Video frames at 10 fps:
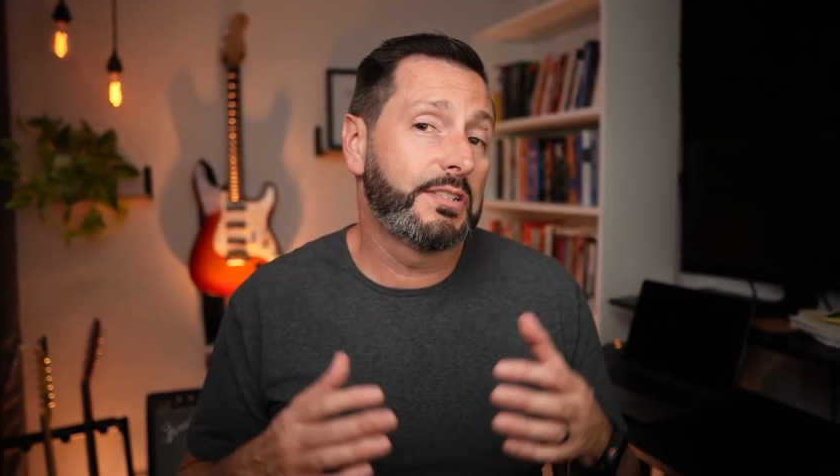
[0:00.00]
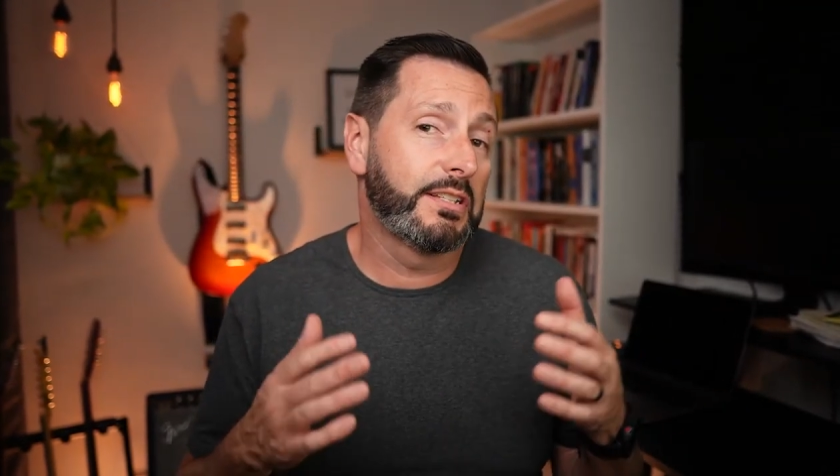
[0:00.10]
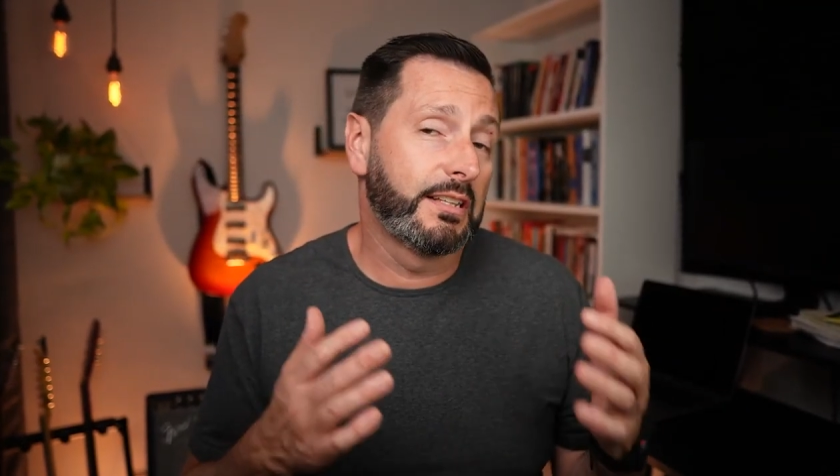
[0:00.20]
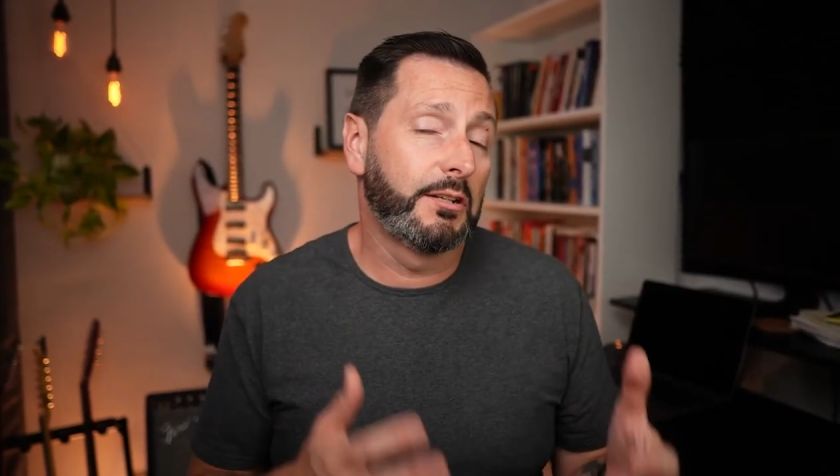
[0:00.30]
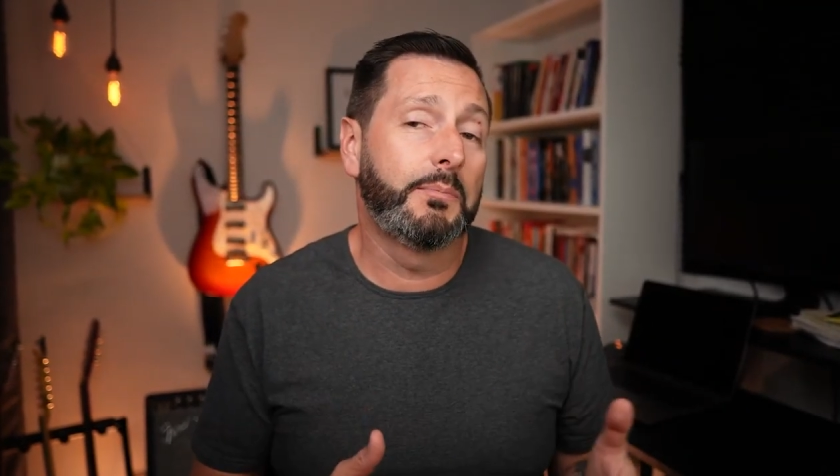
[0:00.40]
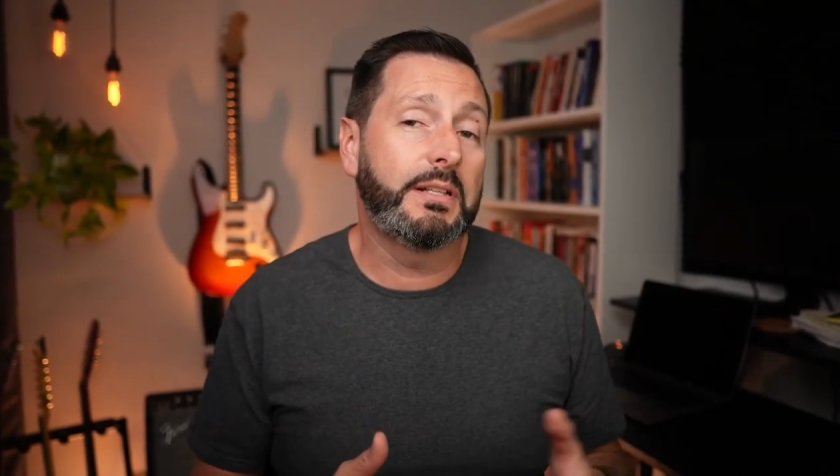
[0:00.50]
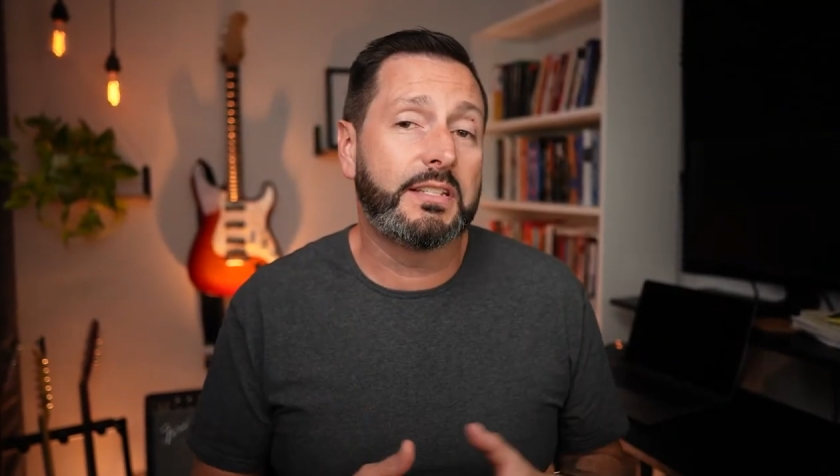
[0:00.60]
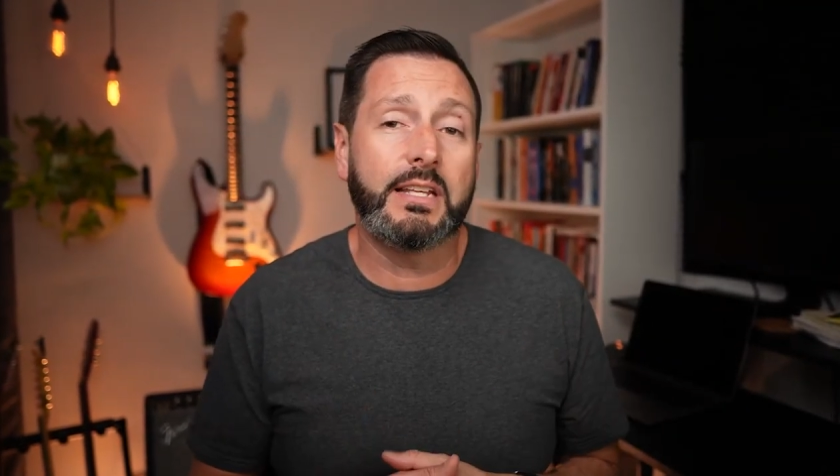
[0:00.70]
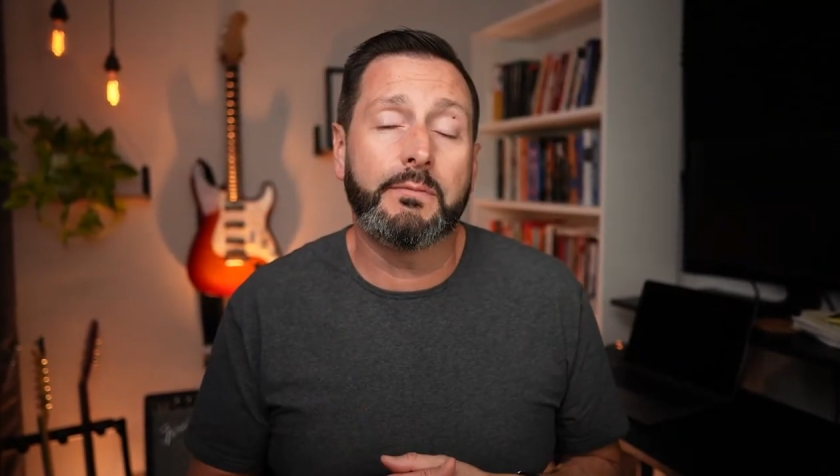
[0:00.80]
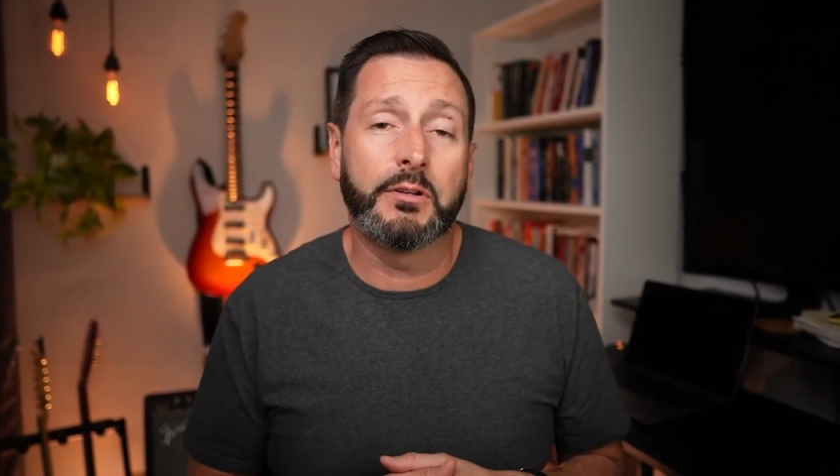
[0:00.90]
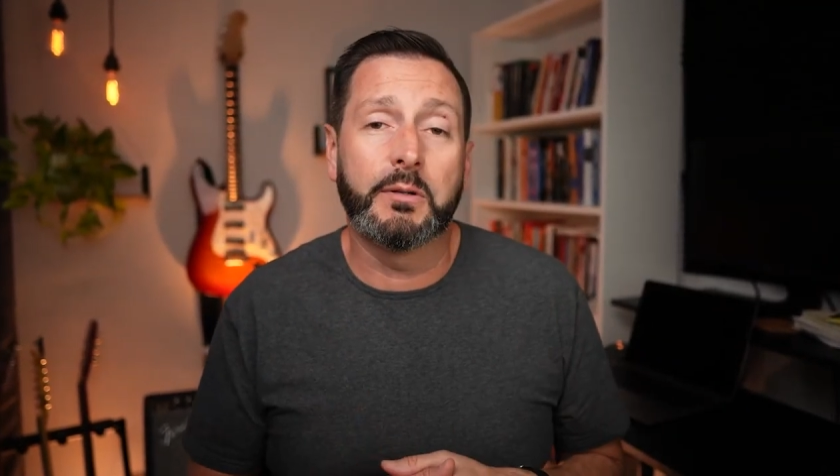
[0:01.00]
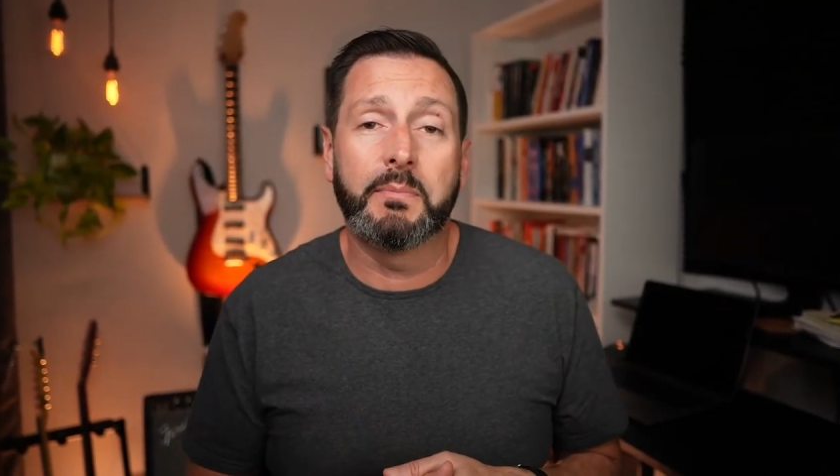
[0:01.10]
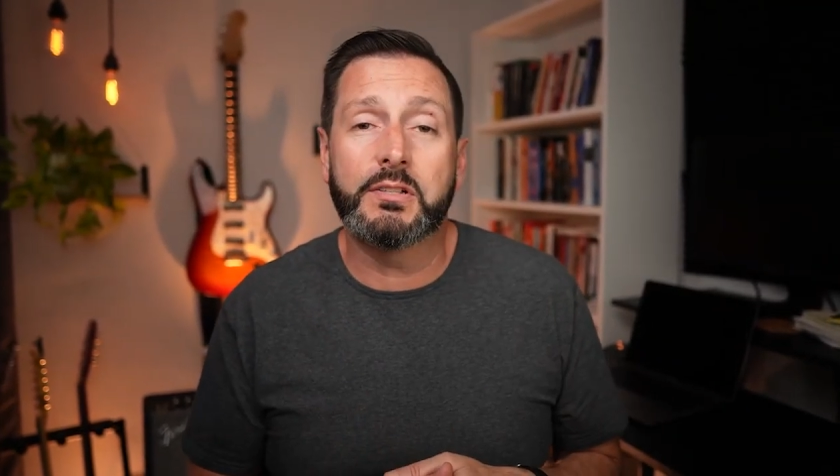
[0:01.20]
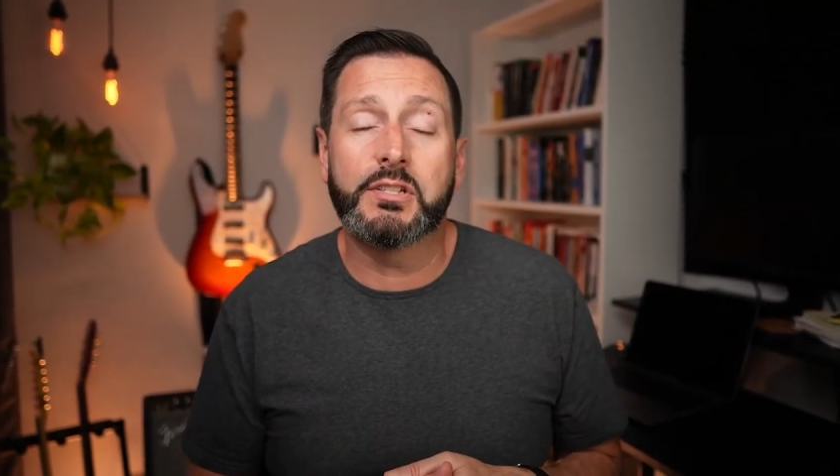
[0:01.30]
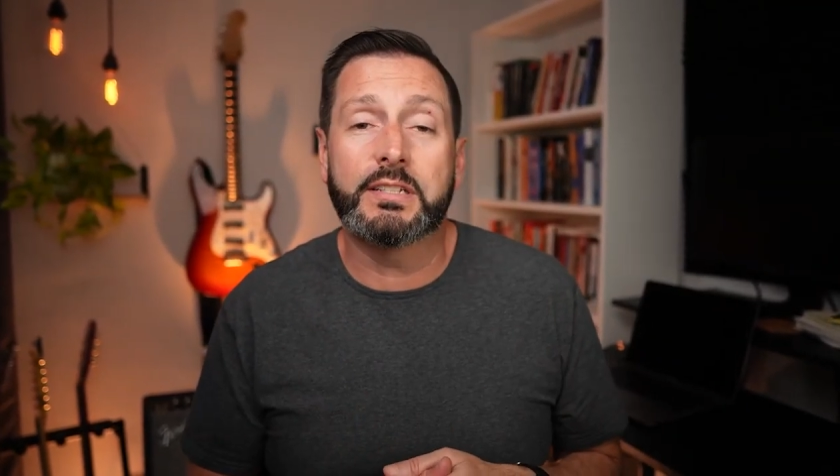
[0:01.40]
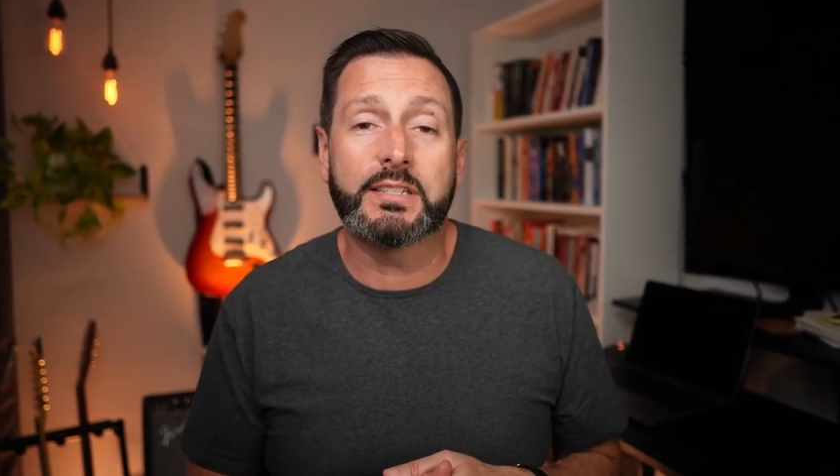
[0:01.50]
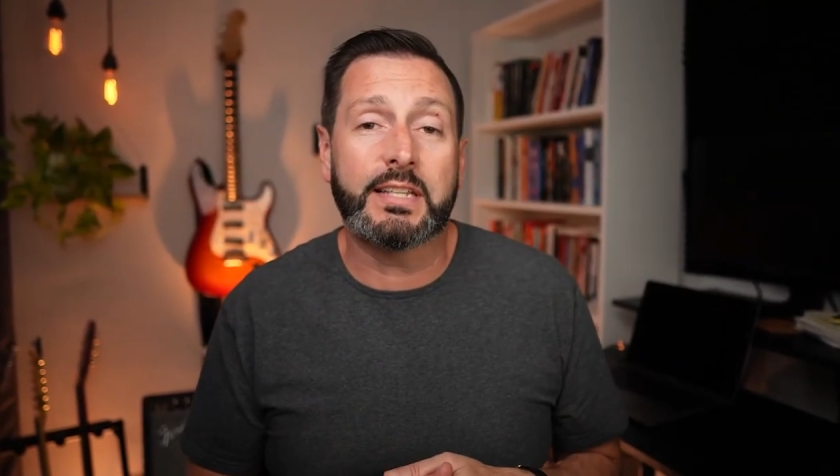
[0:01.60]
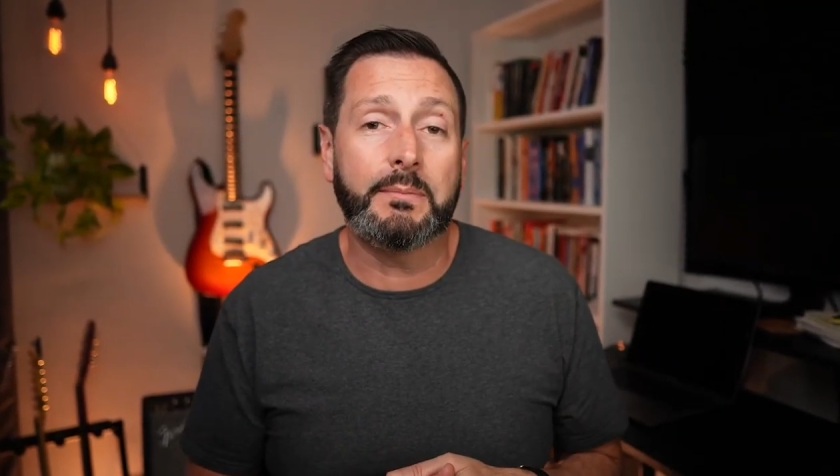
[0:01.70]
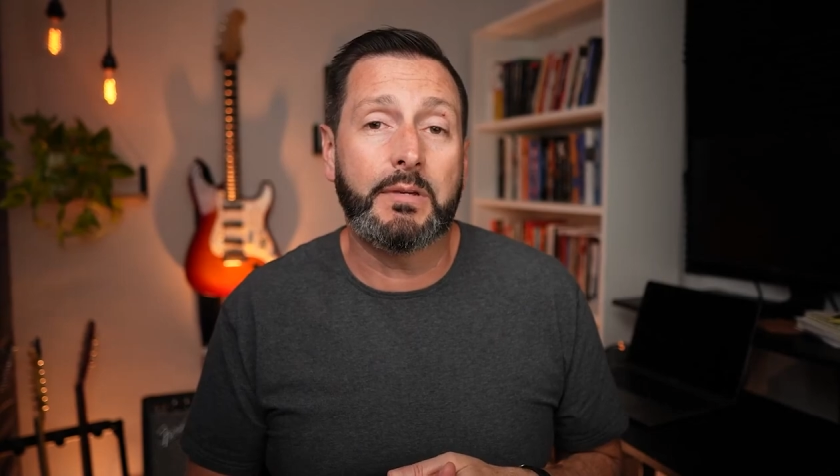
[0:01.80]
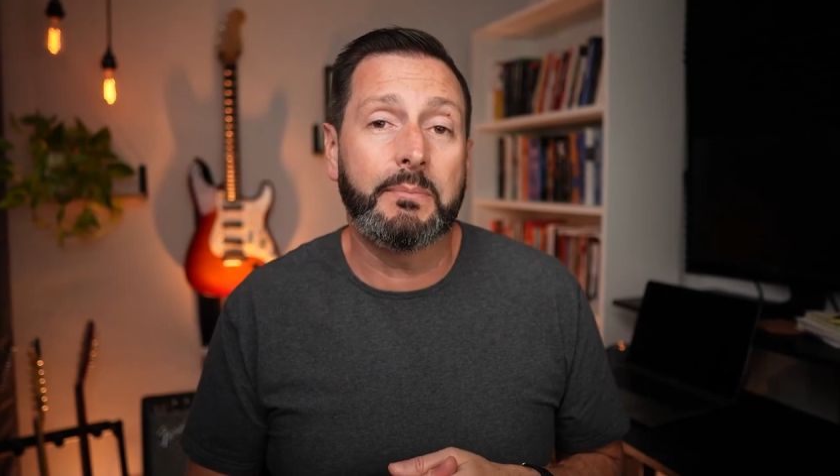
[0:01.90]
is a little bit steep for your budget in
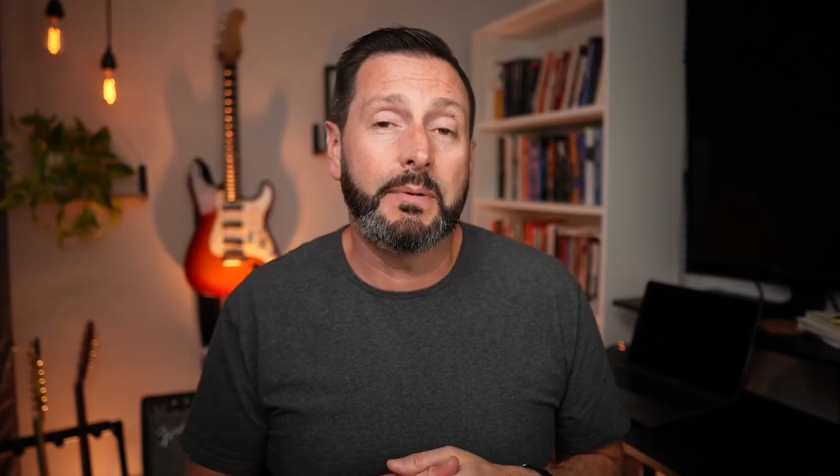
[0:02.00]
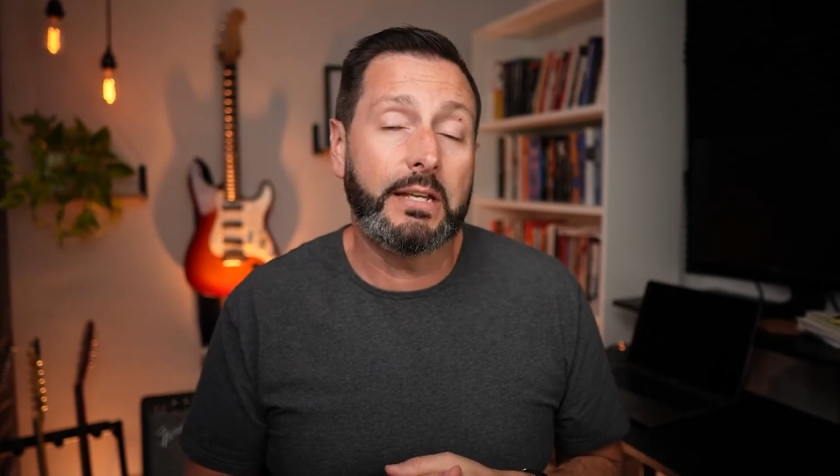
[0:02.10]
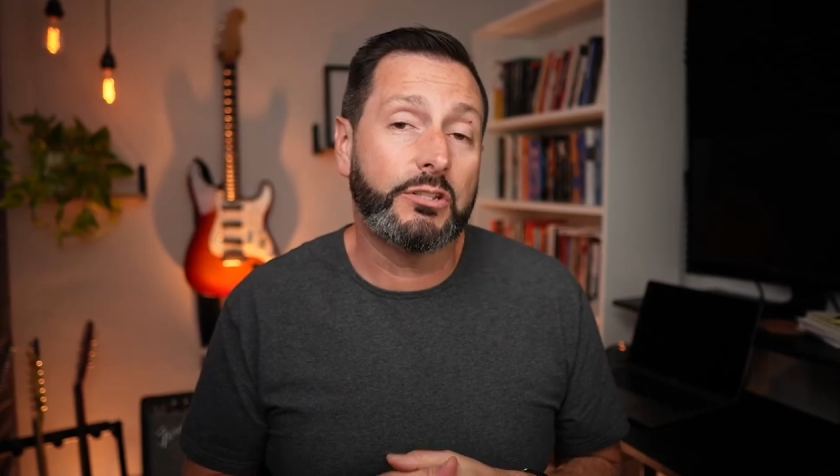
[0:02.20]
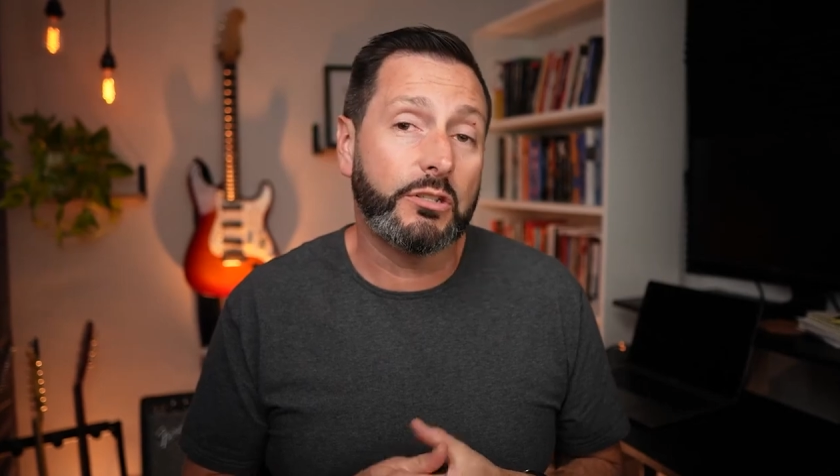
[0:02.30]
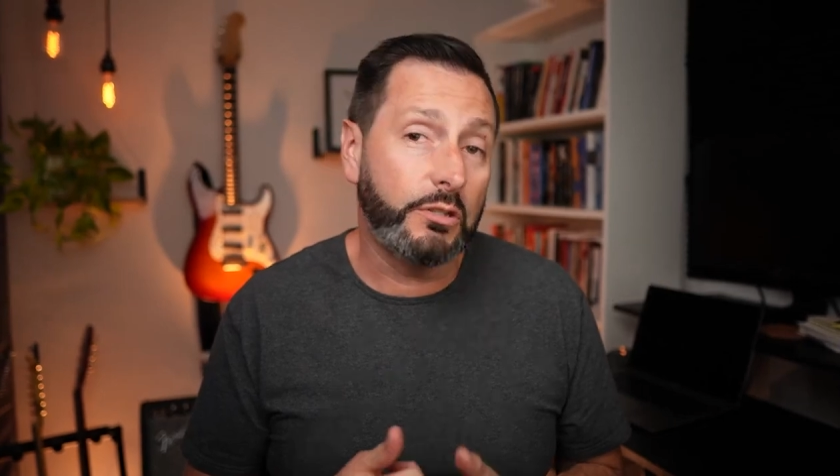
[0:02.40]
St. Pete Beach,